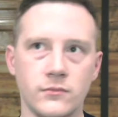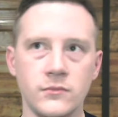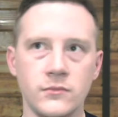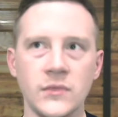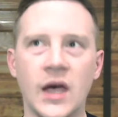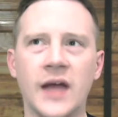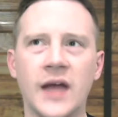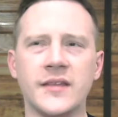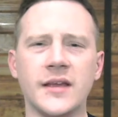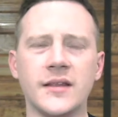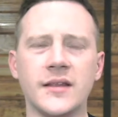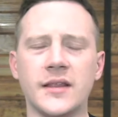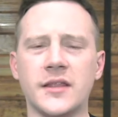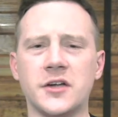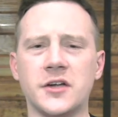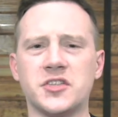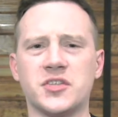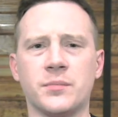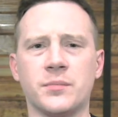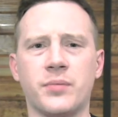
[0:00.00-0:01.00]
I think that
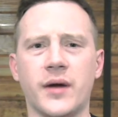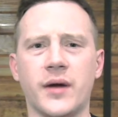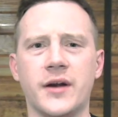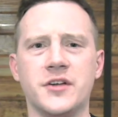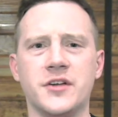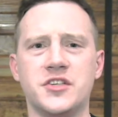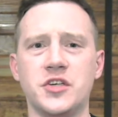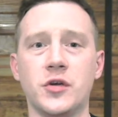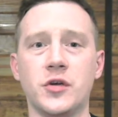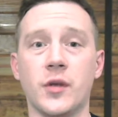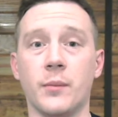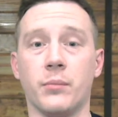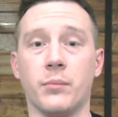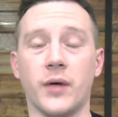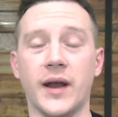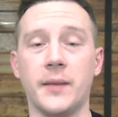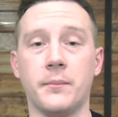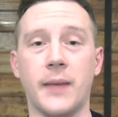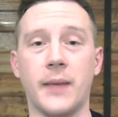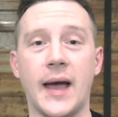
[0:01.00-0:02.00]
there's some players you can
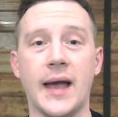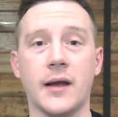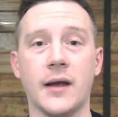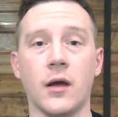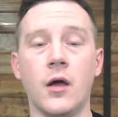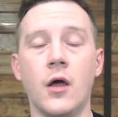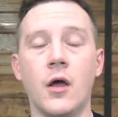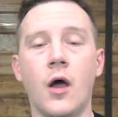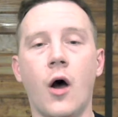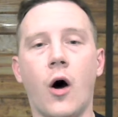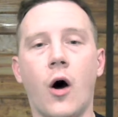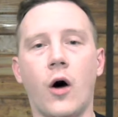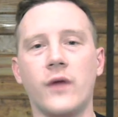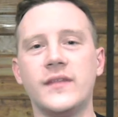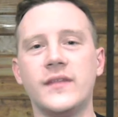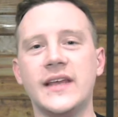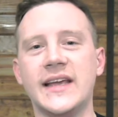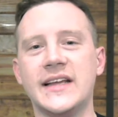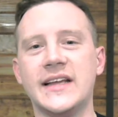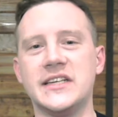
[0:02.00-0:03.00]
bring back
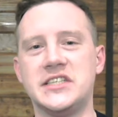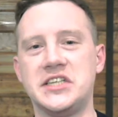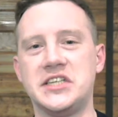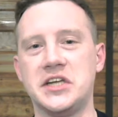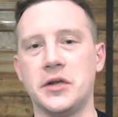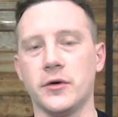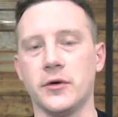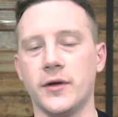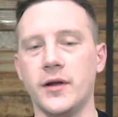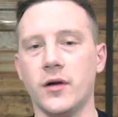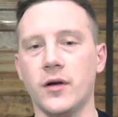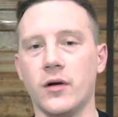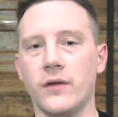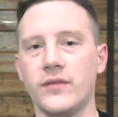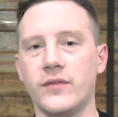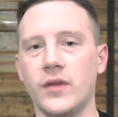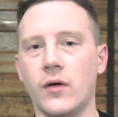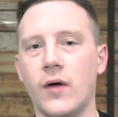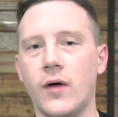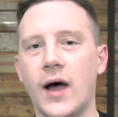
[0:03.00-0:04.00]
on the interior
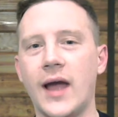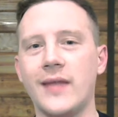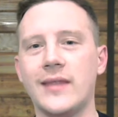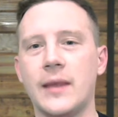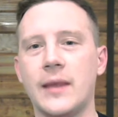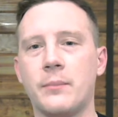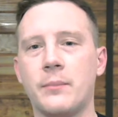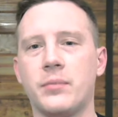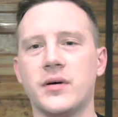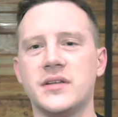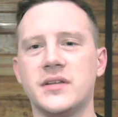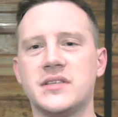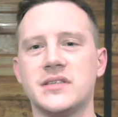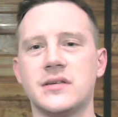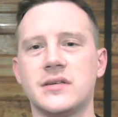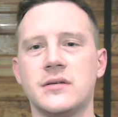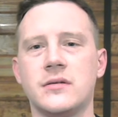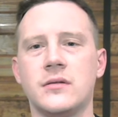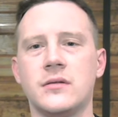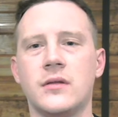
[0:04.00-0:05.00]
of the line that puts
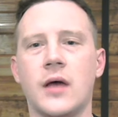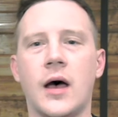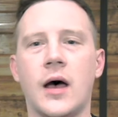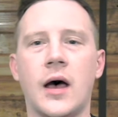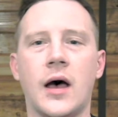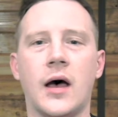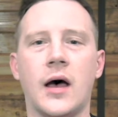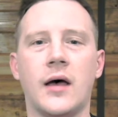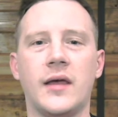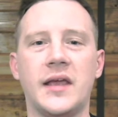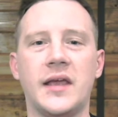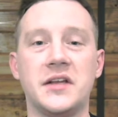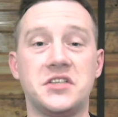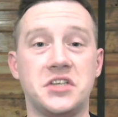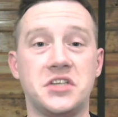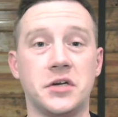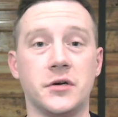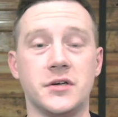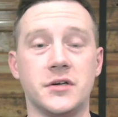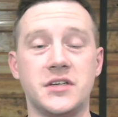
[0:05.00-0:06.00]

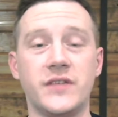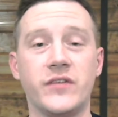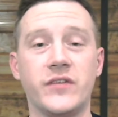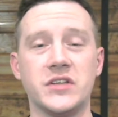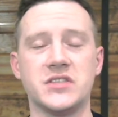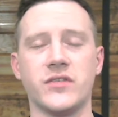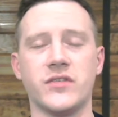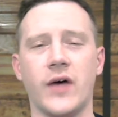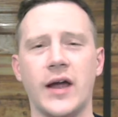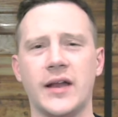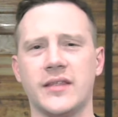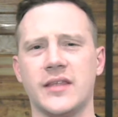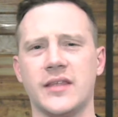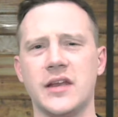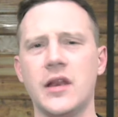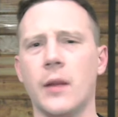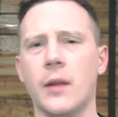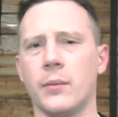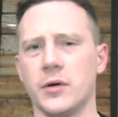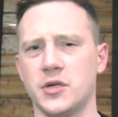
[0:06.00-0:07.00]
interior defensive line at the
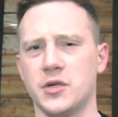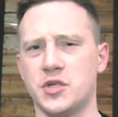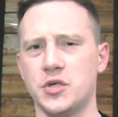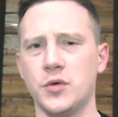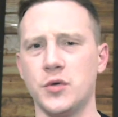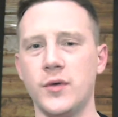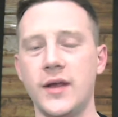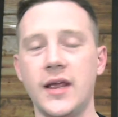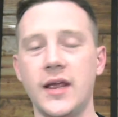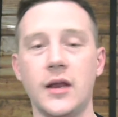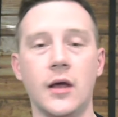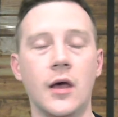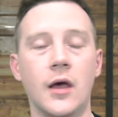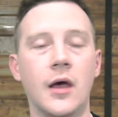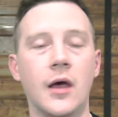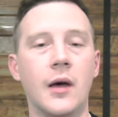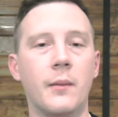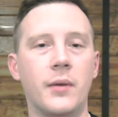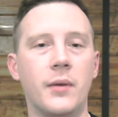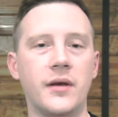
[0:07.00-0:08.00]
number two need.
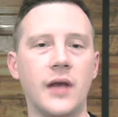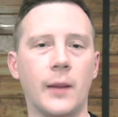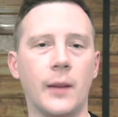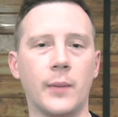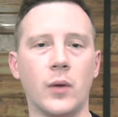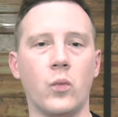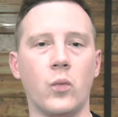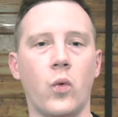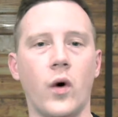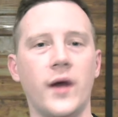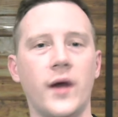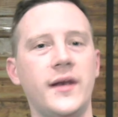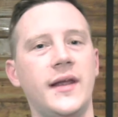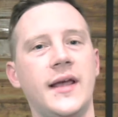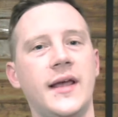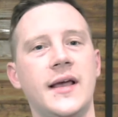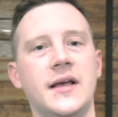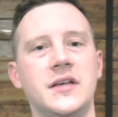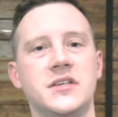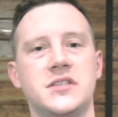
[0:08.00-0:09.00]
But number one
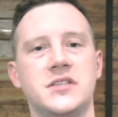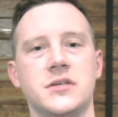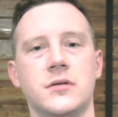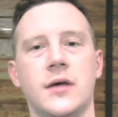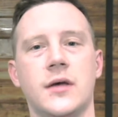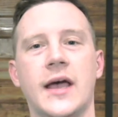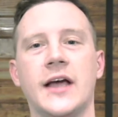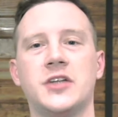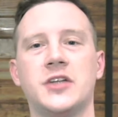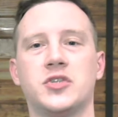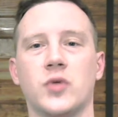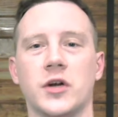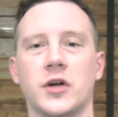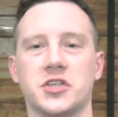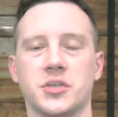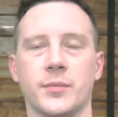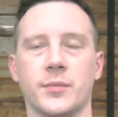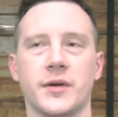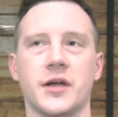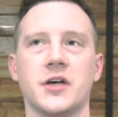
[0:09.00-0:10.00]
is edge
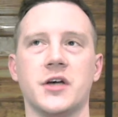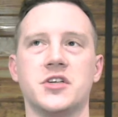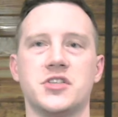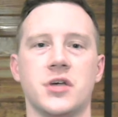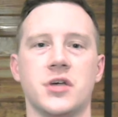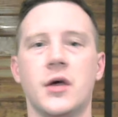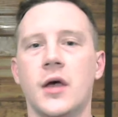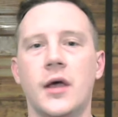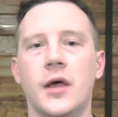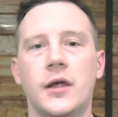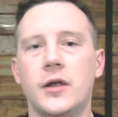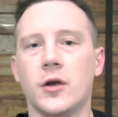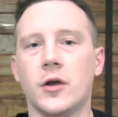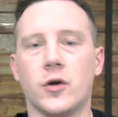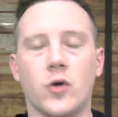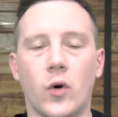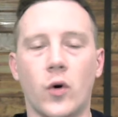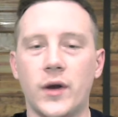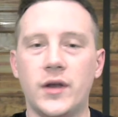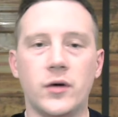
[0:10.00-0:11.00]
rusher, because you're
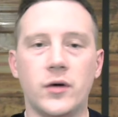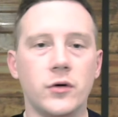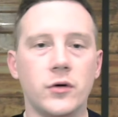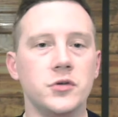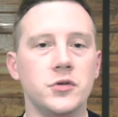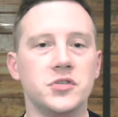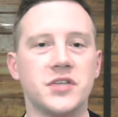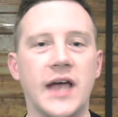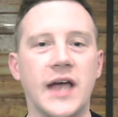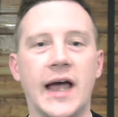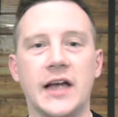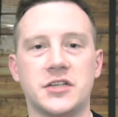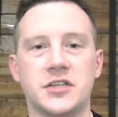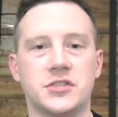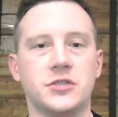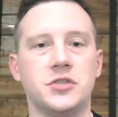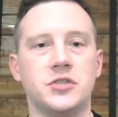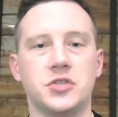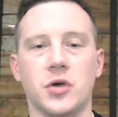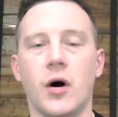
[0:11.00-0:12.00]
going to lose
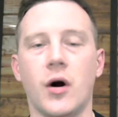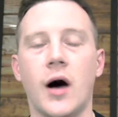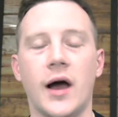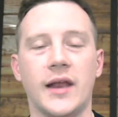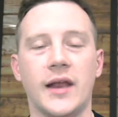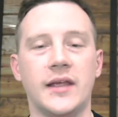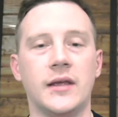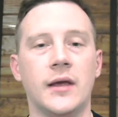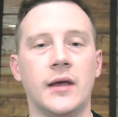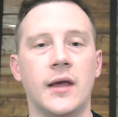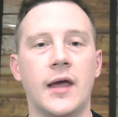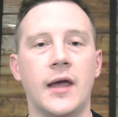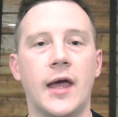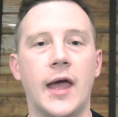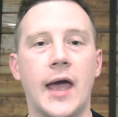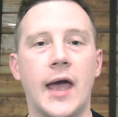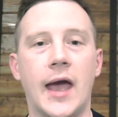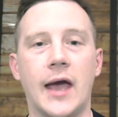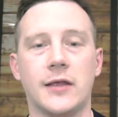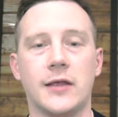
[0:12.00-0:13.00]
Ashton Gelati
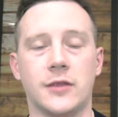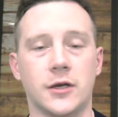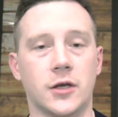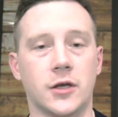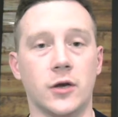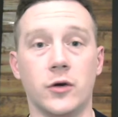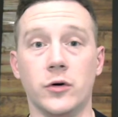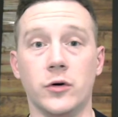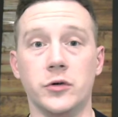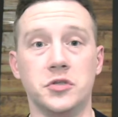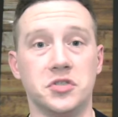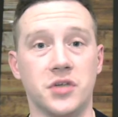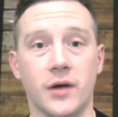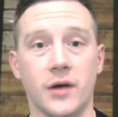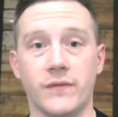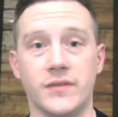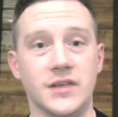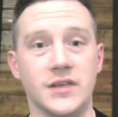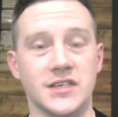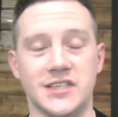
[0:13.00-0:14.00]
at the conclusion
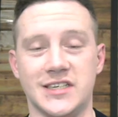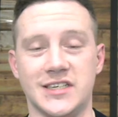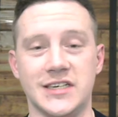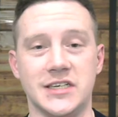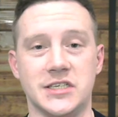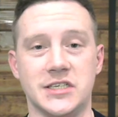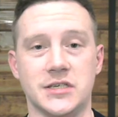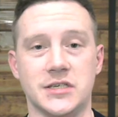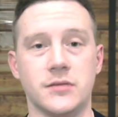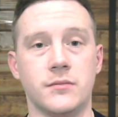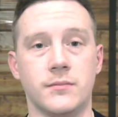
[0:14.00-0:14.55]
of this season.